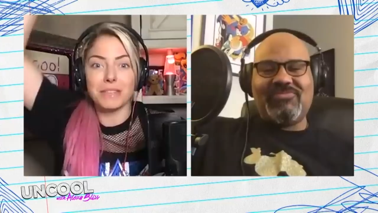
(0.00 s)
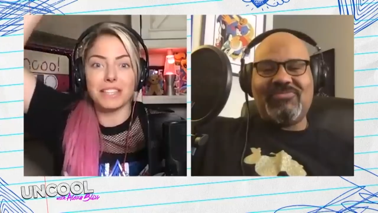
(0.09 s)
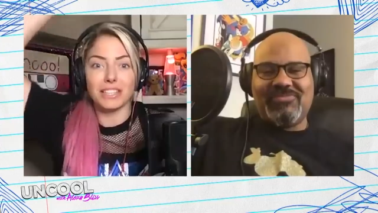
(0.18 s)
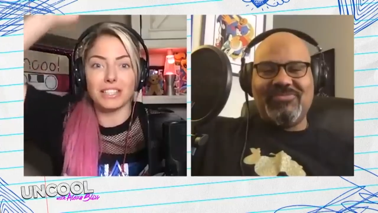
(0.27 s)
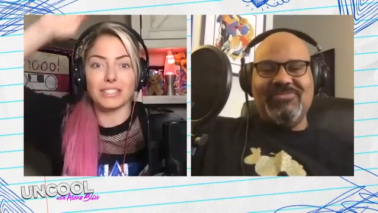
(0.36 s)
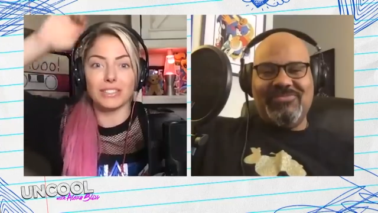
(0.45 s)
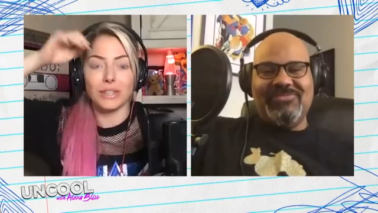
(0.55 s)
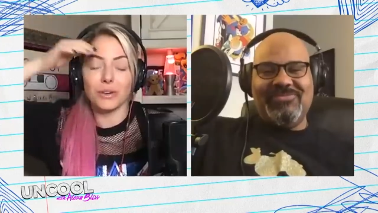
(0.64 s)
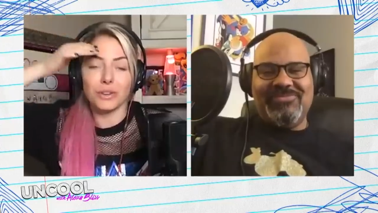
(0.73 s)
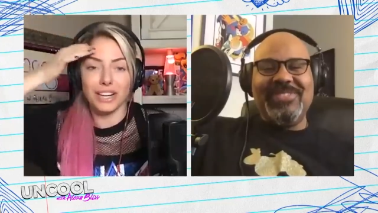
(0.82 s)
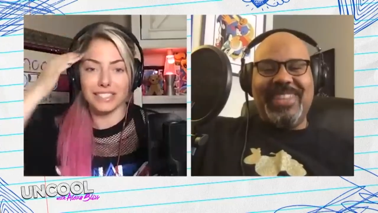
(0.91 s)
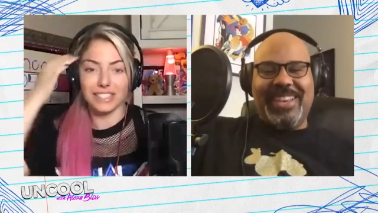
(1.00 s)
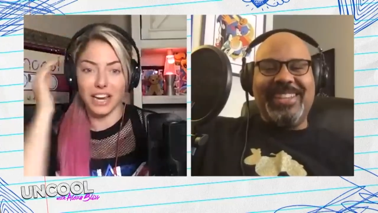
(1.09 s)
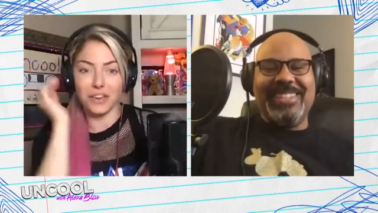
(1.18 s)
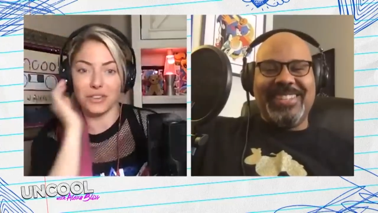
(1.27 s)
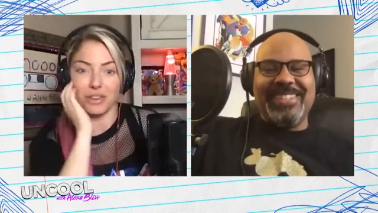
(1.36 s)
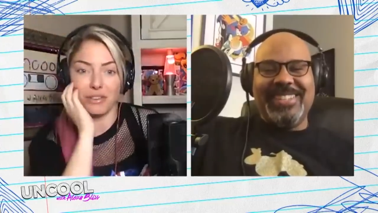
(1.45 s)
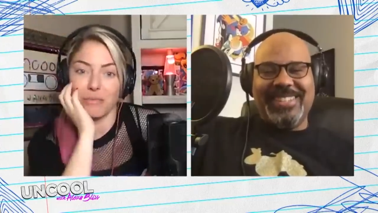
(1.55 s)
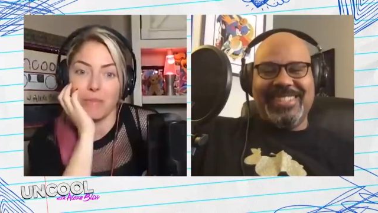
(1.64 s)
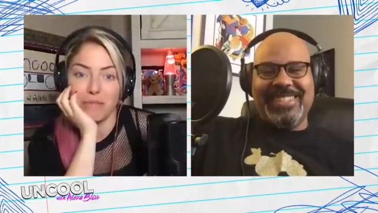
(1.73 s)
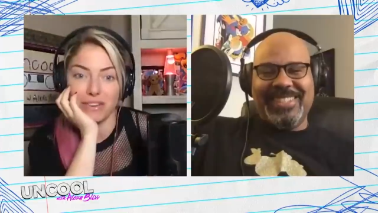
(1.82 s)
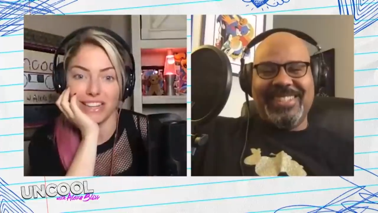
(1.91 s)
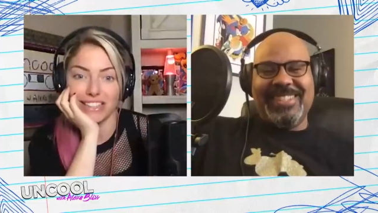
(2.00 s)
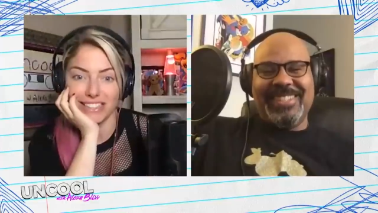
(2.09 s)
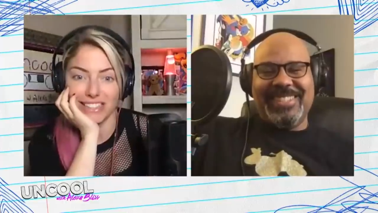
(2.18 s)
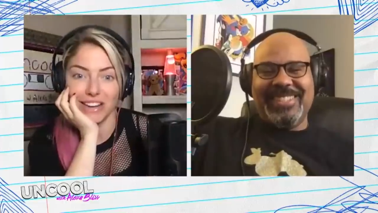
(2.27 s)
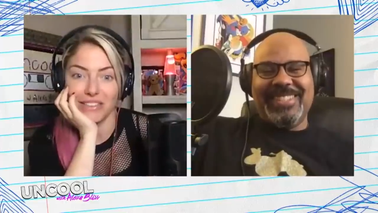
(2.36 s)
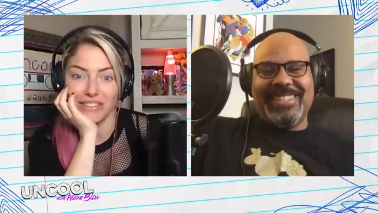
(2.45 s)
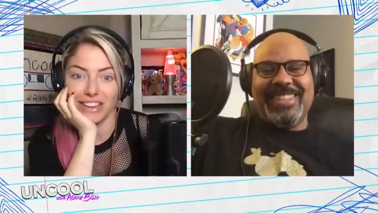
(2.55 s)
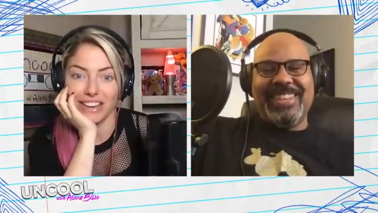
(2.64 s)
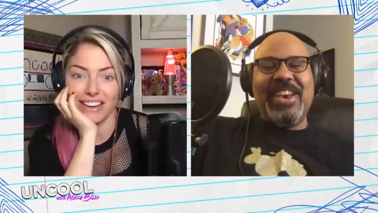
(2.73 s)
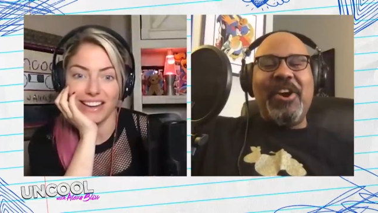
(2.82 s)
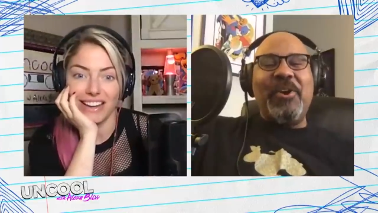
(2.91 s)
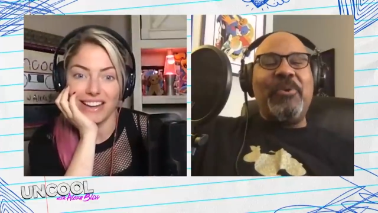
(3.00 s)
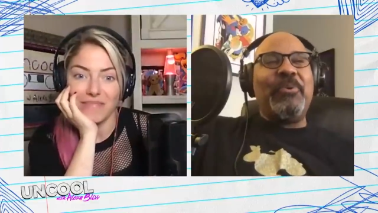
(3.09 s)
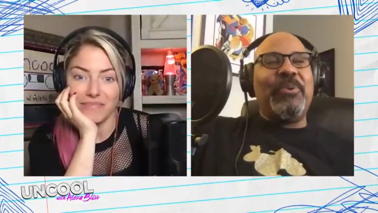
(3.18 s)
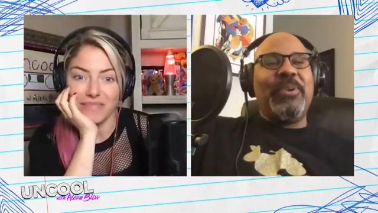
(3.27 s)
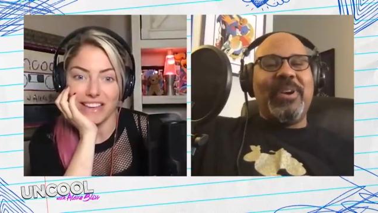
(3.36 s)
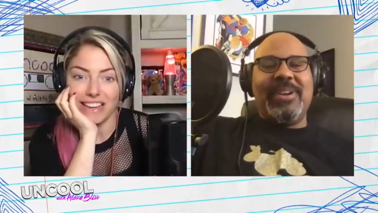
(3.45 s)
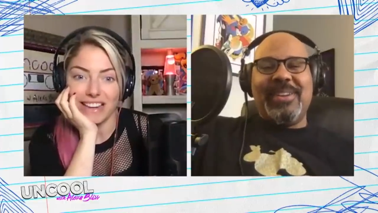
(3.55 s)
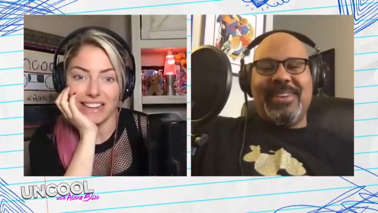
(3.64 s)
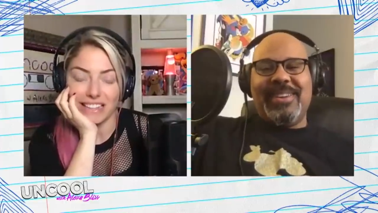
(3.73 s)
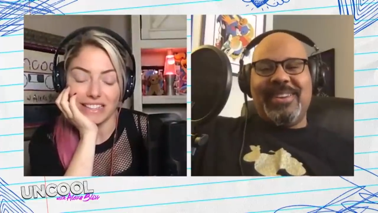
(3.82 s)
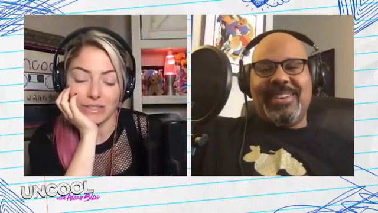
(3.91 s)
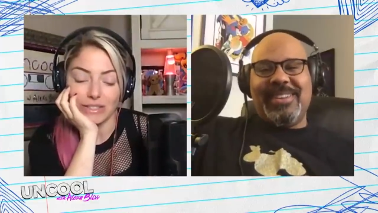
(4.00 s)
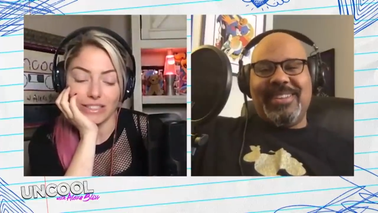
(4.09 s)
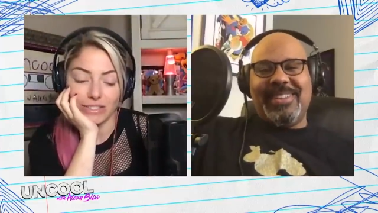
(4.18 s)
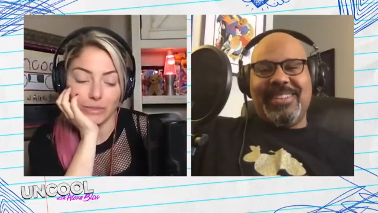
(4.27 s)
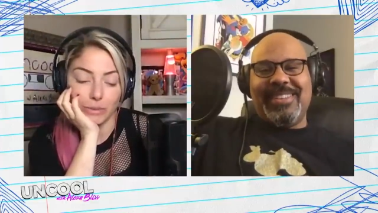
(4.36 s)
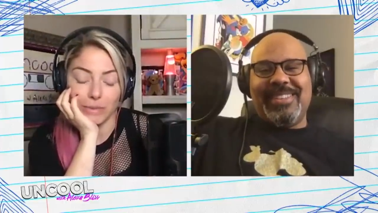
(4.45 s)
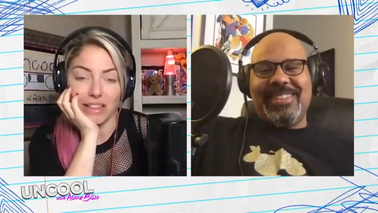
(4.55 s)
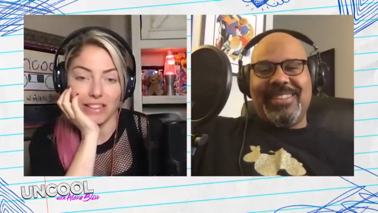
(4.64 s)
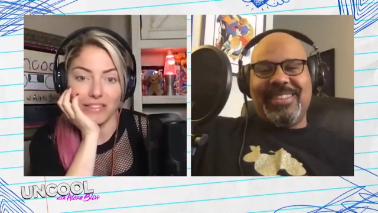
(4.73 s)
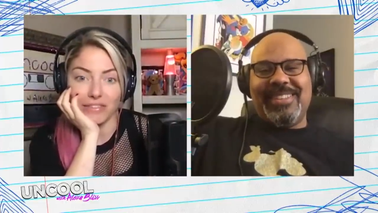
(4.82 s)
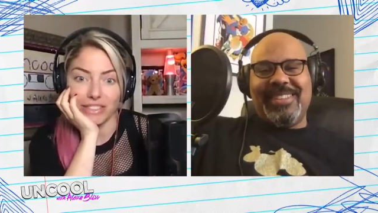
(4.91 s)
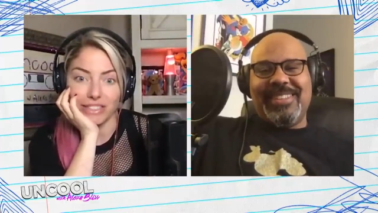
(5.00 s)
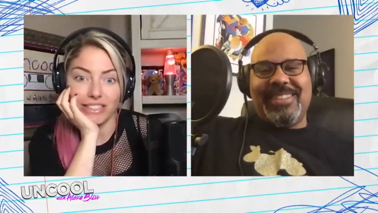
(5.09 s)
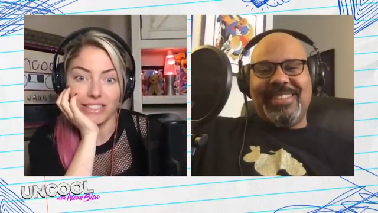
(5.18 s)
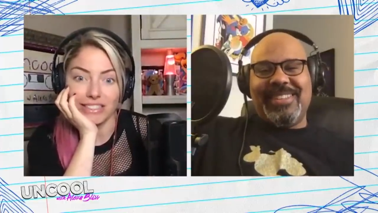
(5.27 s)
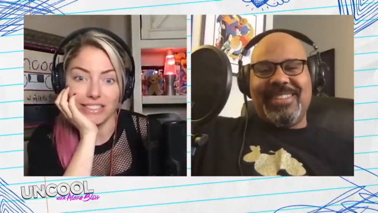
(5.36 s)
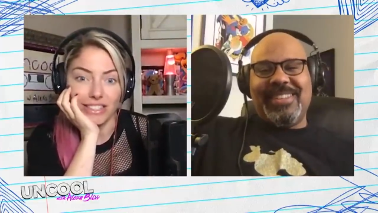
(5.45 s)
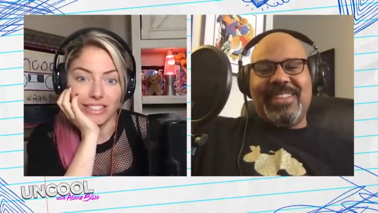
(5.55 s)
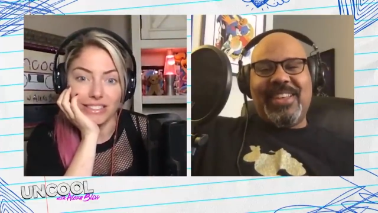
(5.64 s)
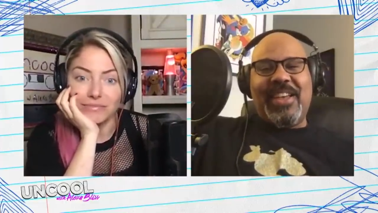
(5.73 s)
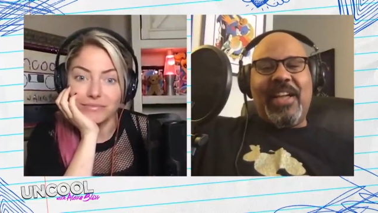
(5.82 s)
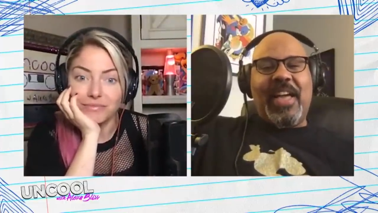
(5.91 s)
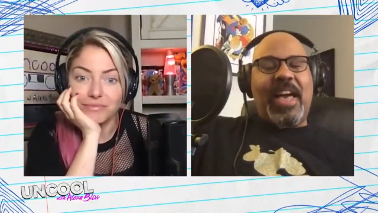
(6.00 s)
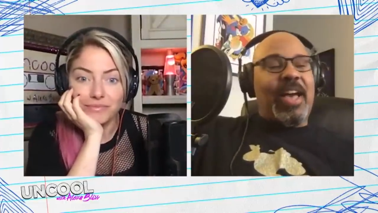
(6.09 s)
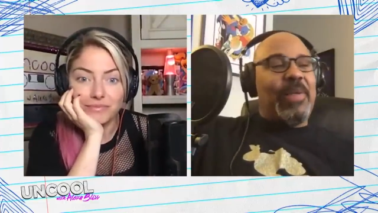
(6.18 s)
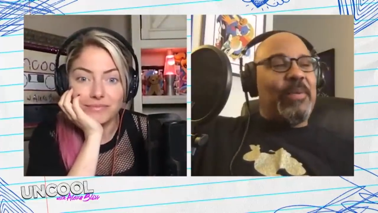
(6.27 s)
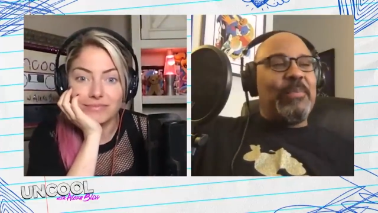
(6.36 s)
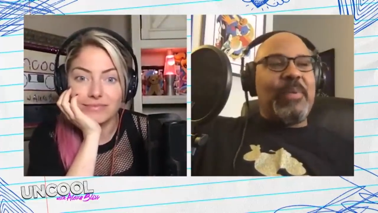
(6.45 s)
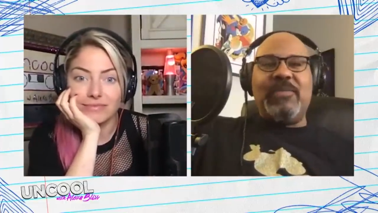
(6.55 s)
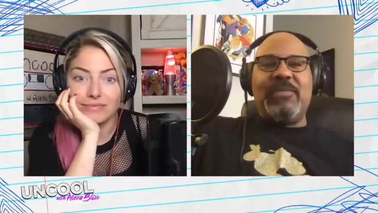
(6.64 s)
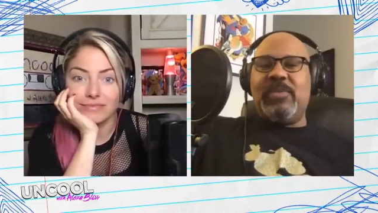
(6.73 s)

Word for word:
Speaker 1: You know what I mean? Like it's so yeah. crazy how you can remember that stuff. And and I, that's that's just where my love for Disney started
Speaker 2: um, I